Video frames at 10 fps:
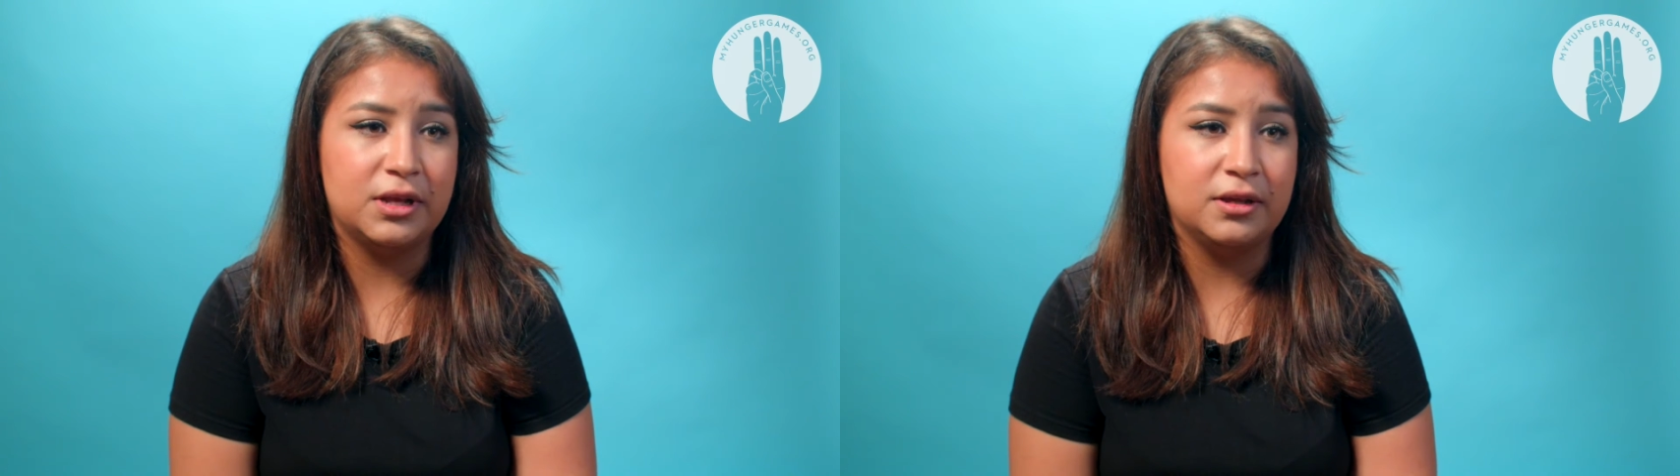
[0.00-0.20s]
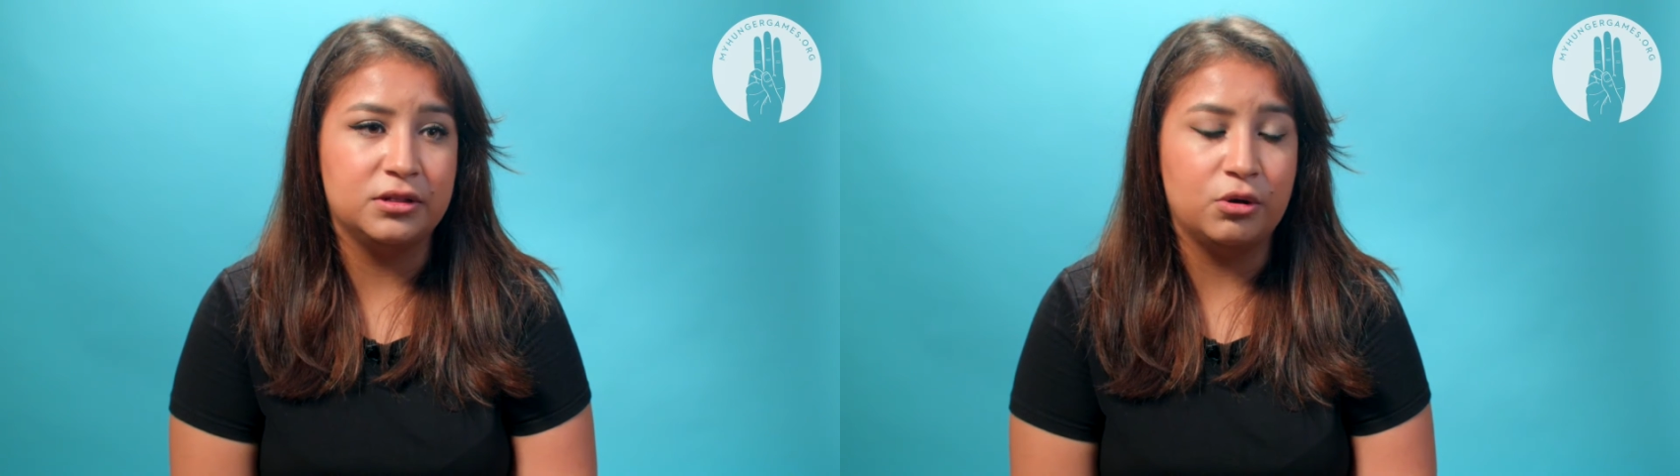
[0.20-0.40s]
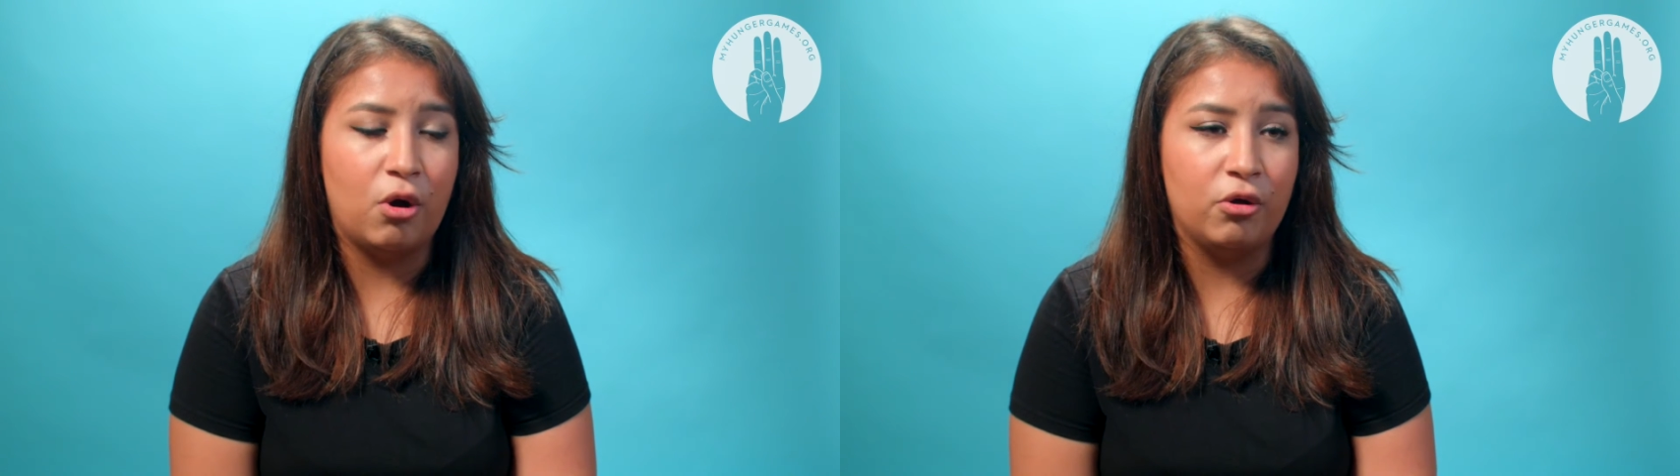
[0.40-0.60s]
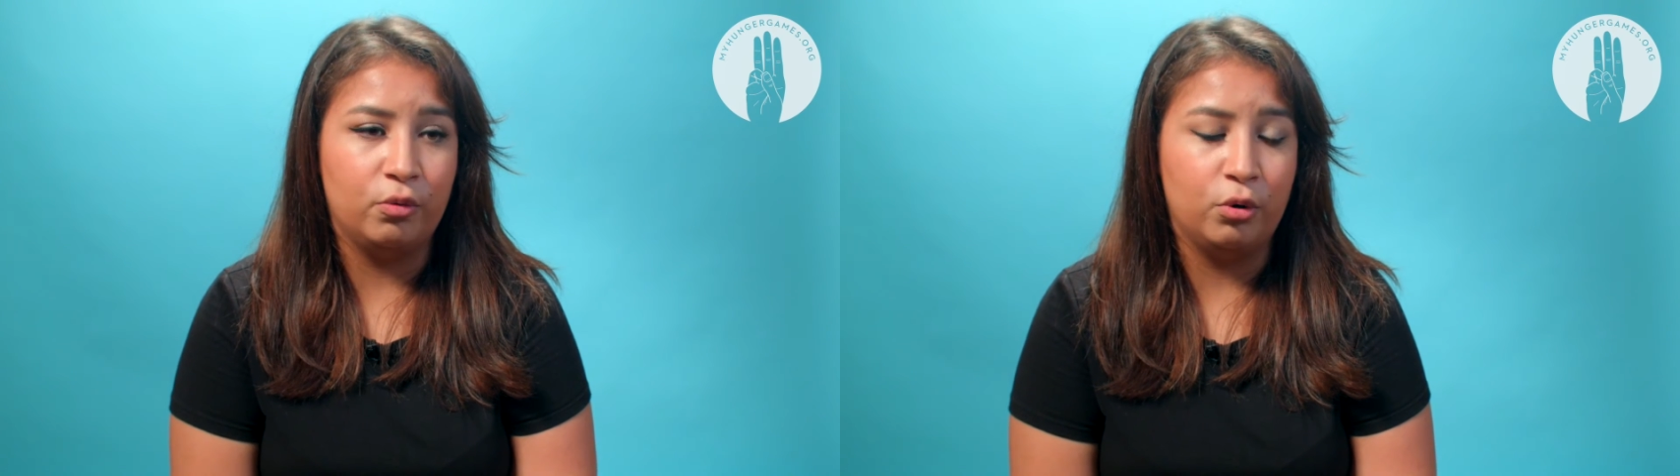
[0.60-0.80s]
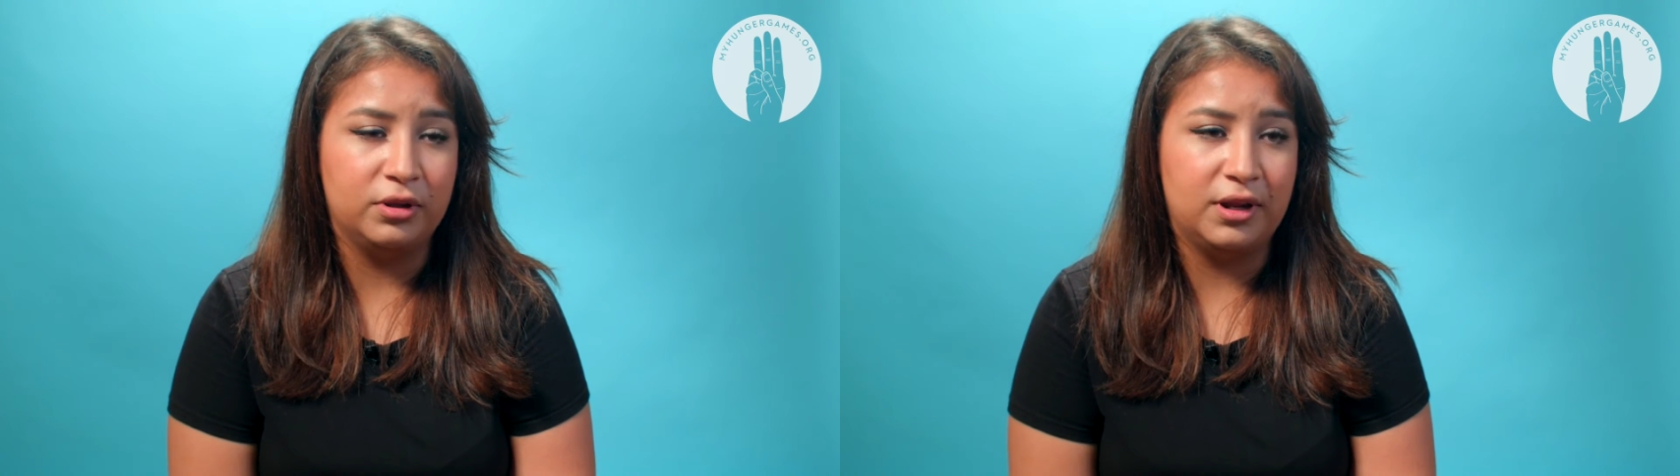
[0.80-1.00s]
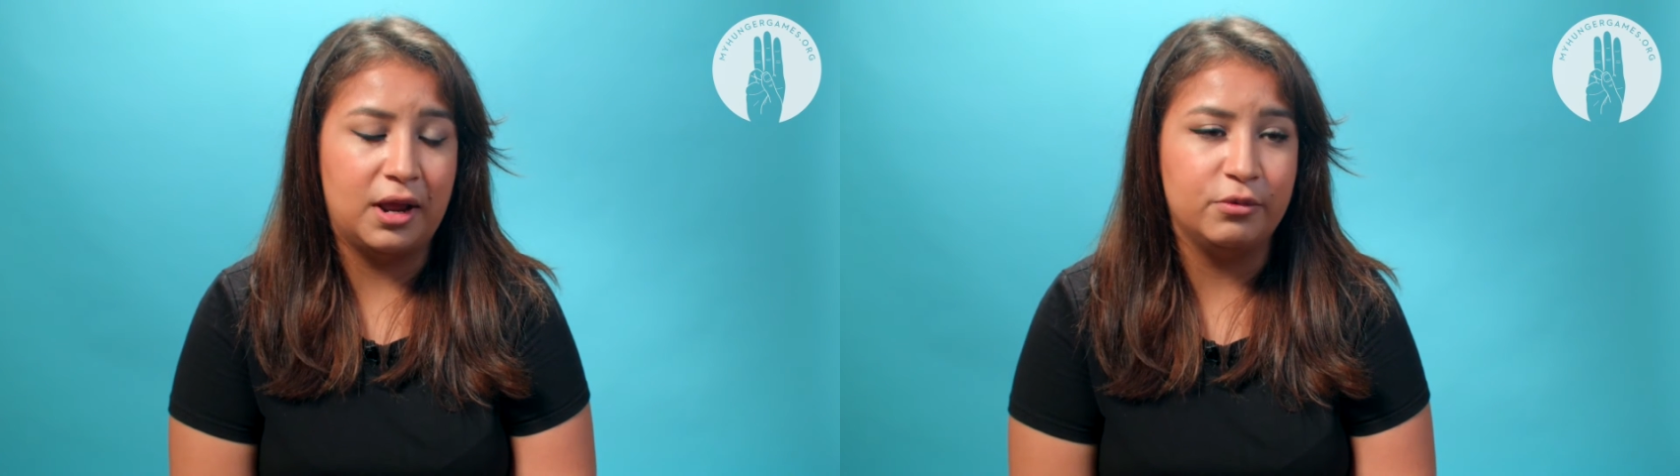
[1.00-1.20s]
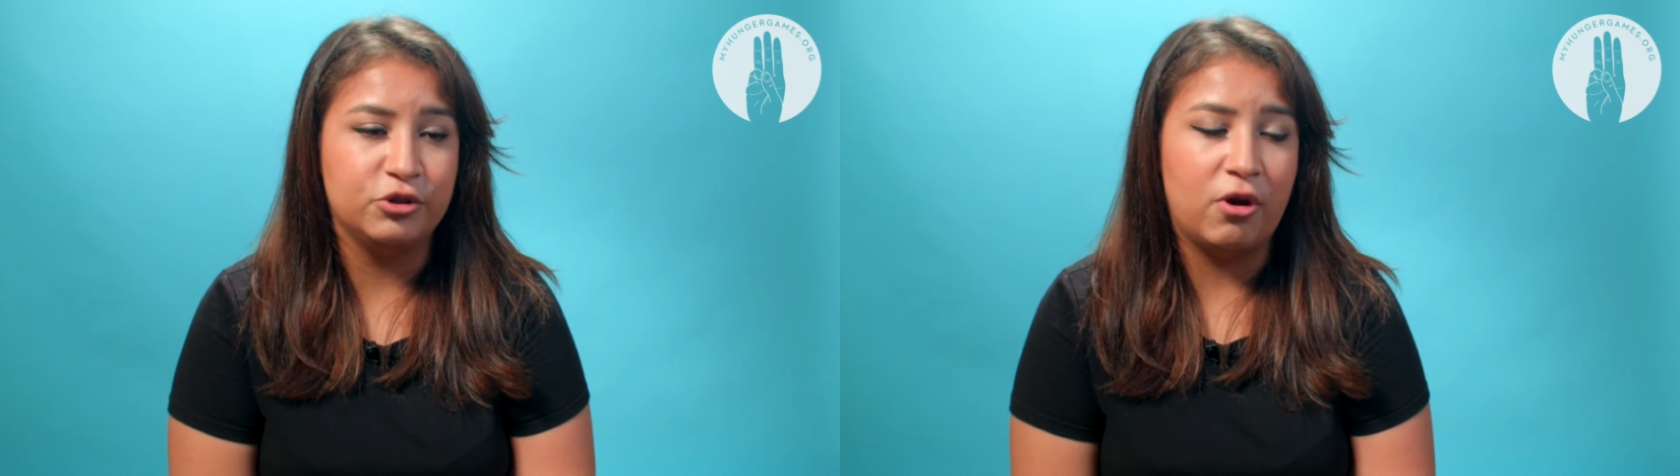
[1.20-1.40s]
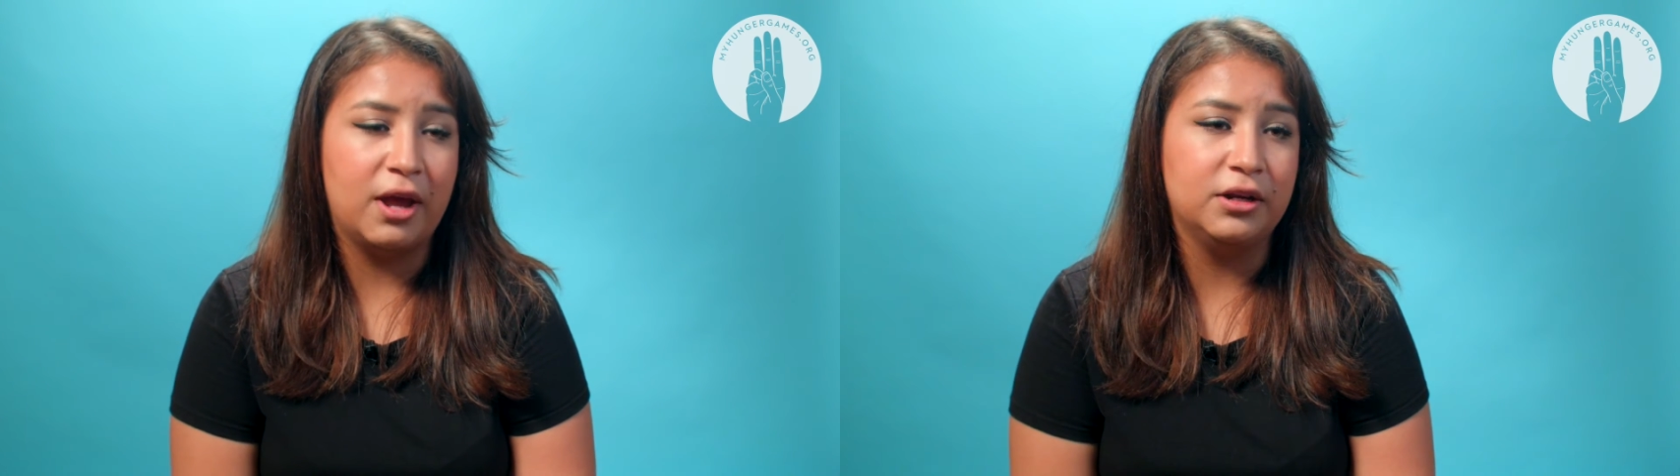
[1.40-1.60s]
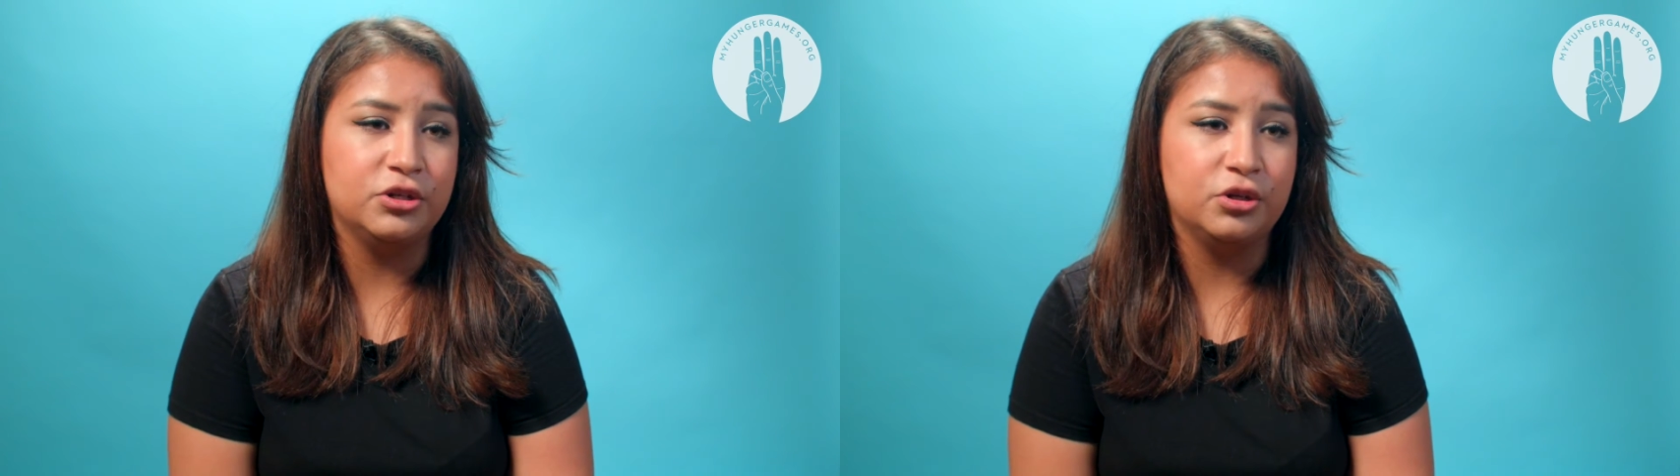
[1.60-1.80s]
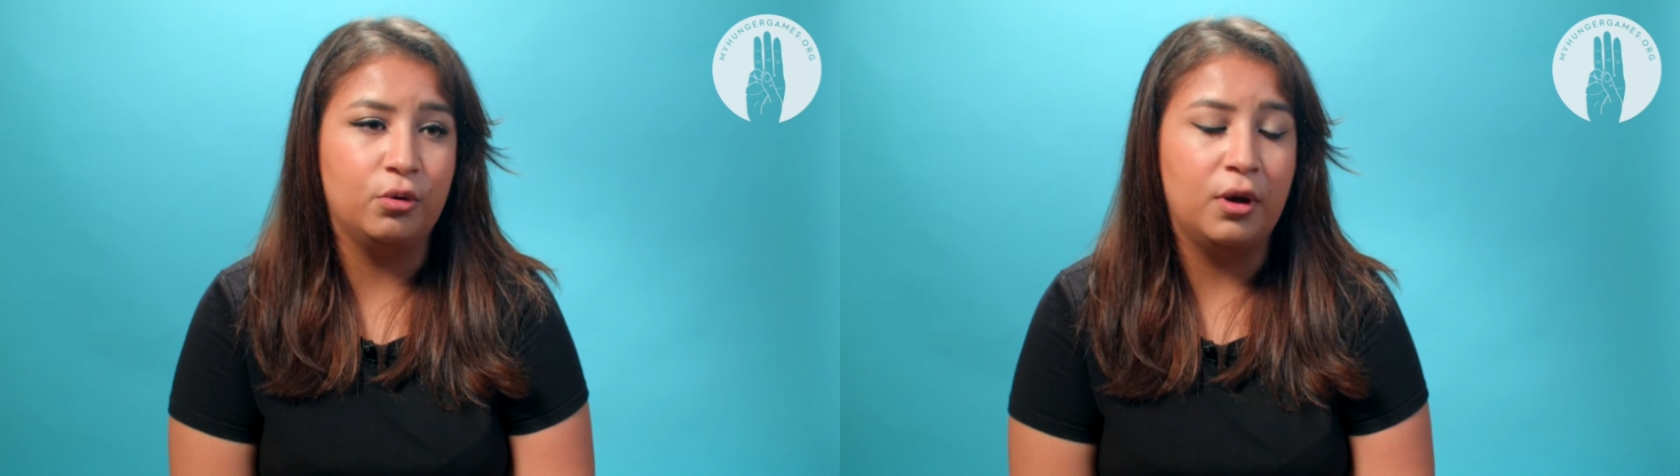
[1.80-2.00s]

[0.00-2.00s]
as to all the work that I've been trying to do.